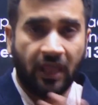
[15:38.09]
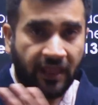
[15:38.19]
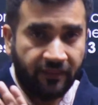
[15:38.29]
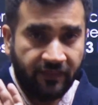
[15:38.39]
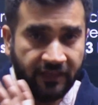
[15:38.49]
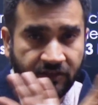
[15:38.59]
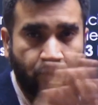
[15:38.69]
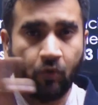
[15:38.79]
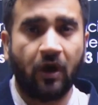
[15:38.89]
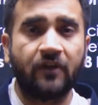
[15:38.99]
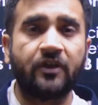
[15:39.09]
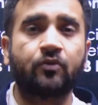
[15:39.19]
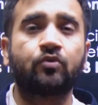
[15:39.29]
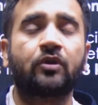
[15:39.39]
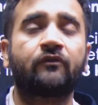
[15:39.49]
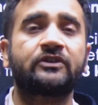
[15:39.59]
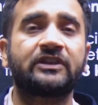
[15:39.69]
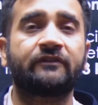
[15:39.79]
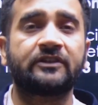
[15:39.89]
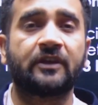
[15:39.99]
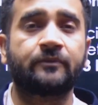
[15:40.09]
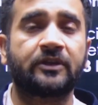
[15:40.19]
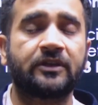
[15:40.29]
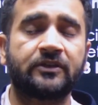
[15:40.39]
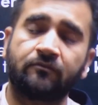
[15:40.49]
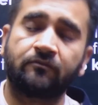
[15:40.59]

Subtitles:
and there's no other route of receiving subsidies.